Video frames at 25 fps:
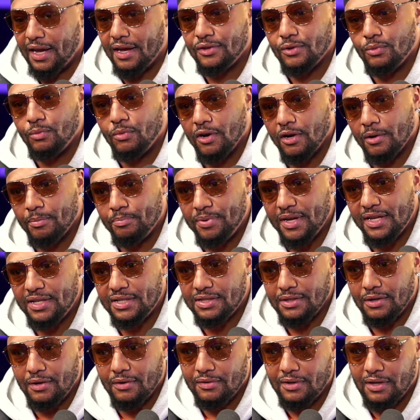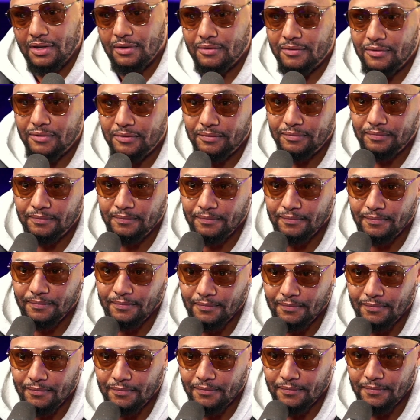the word bitch on
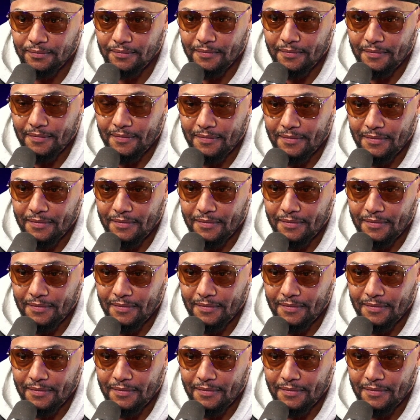them.